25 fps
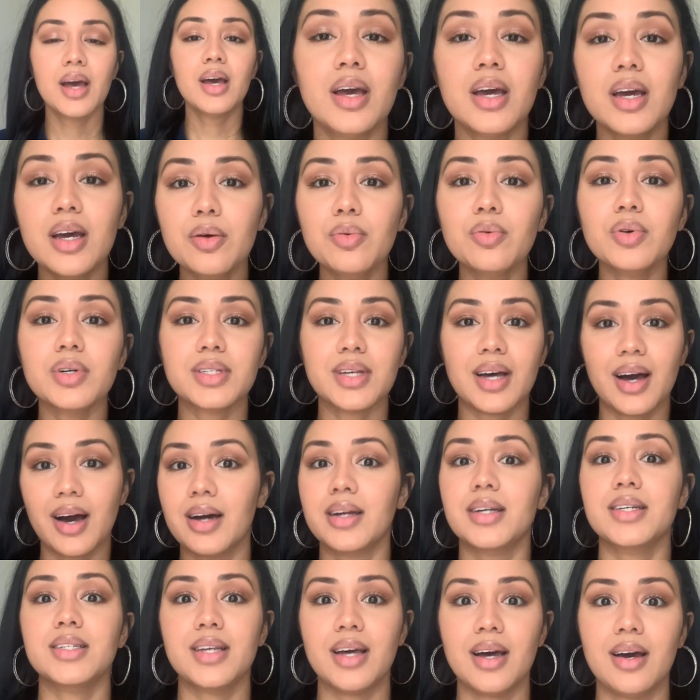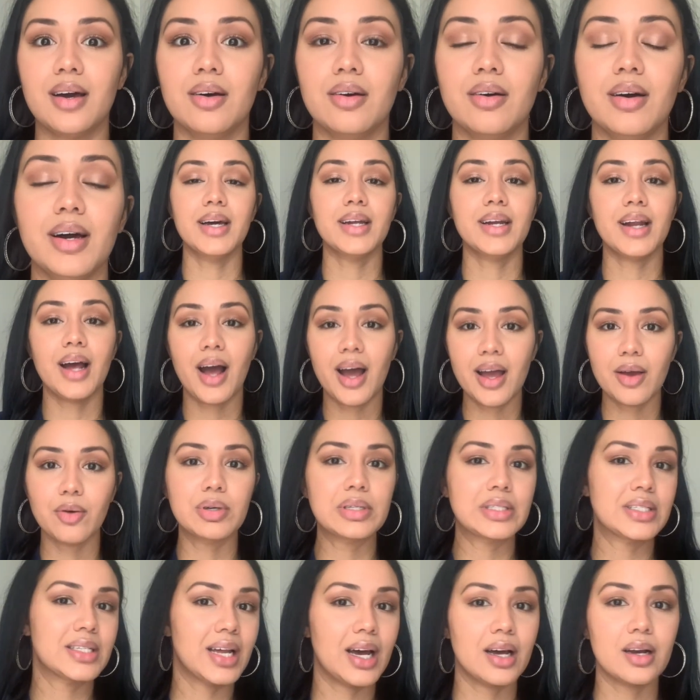It was hot as hell, and I
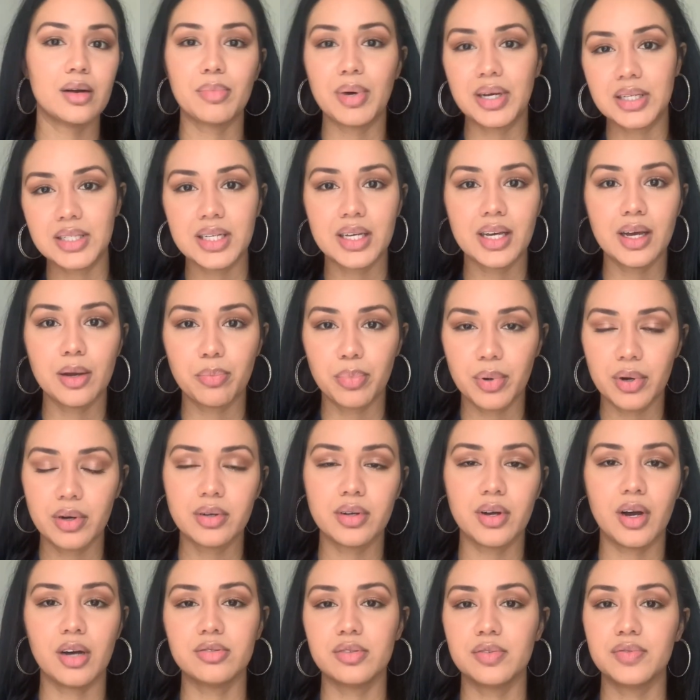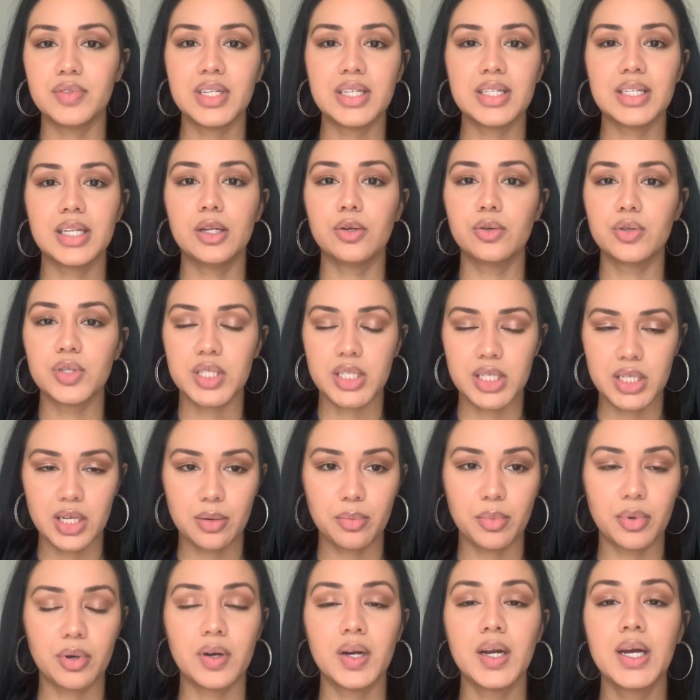was not about to get burned off of this little
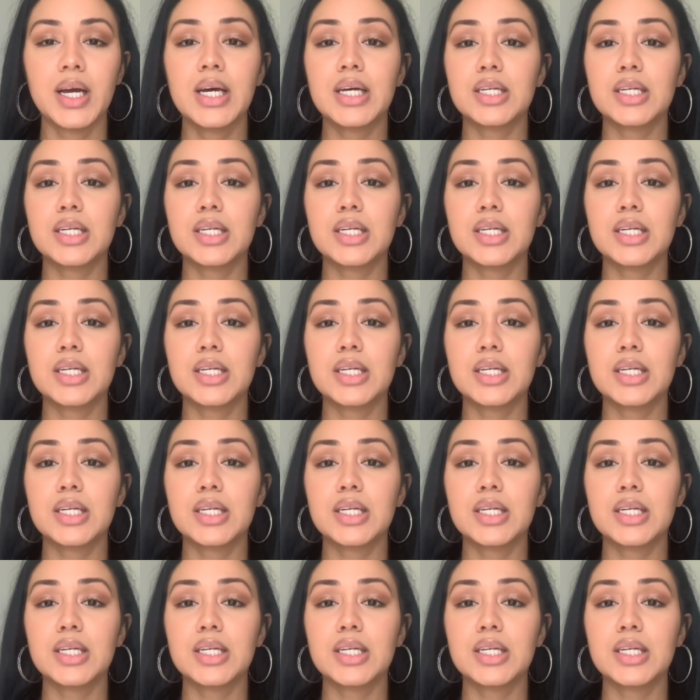steamer.